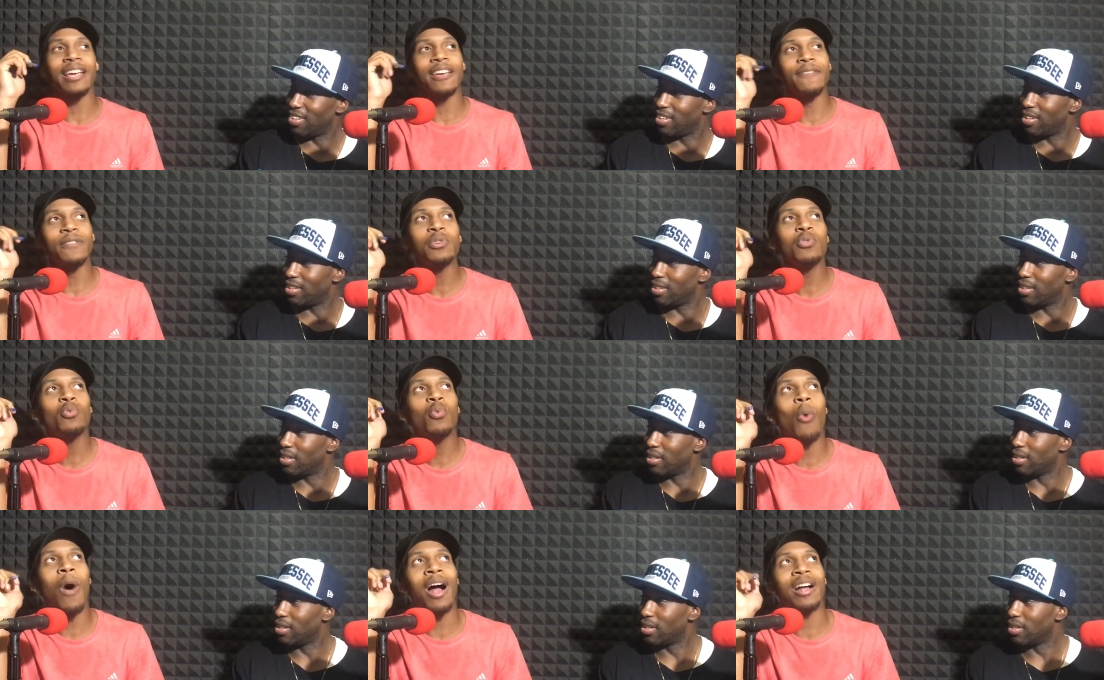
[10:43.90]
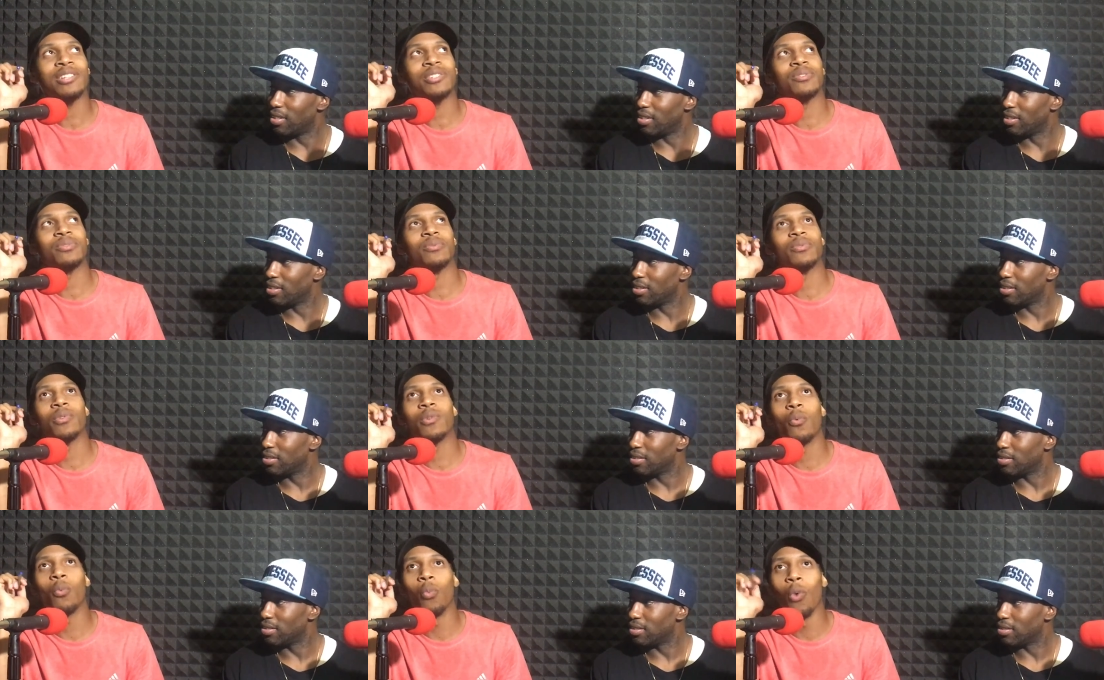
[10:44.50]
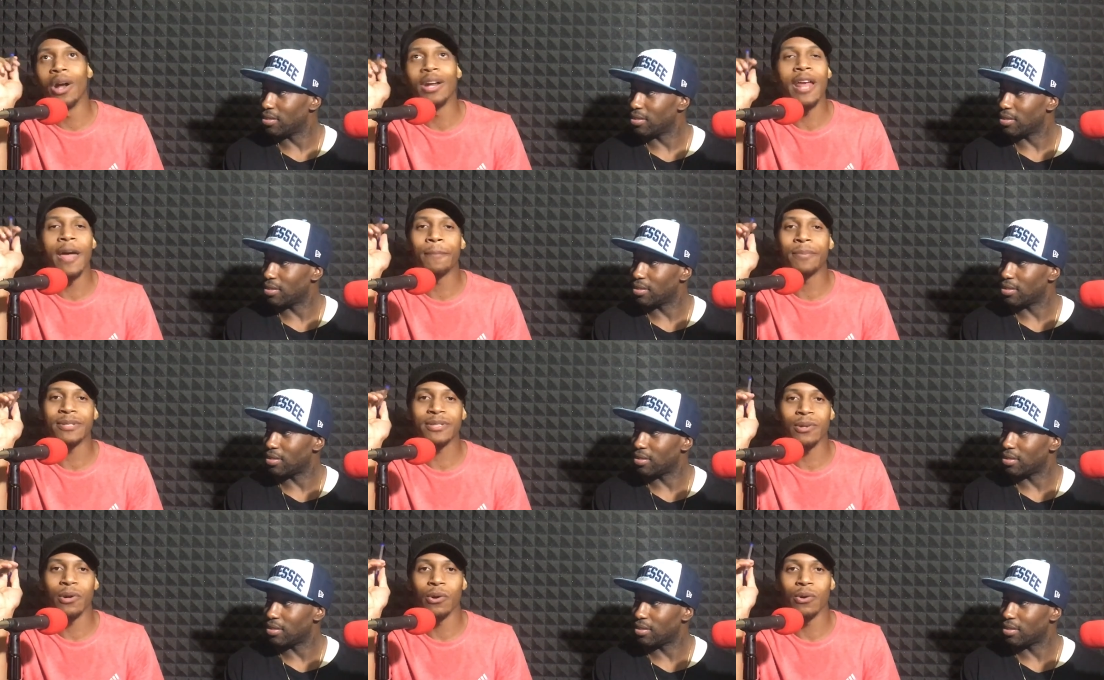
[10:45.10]
Speaker 1: Like, if you watch one
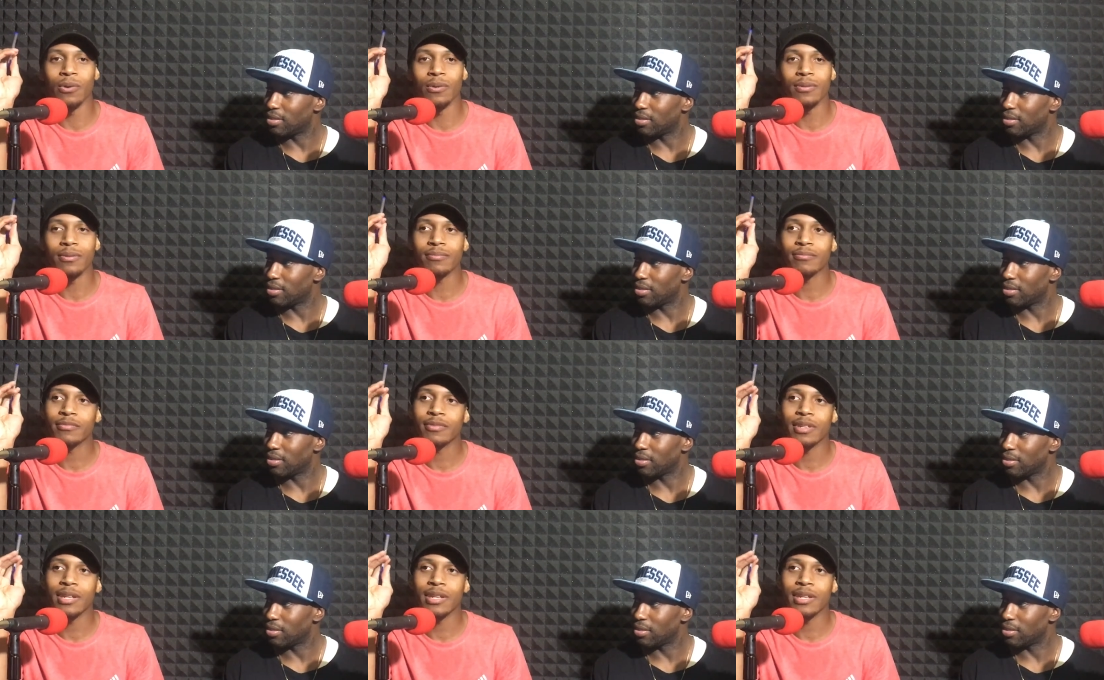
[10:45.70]
episode,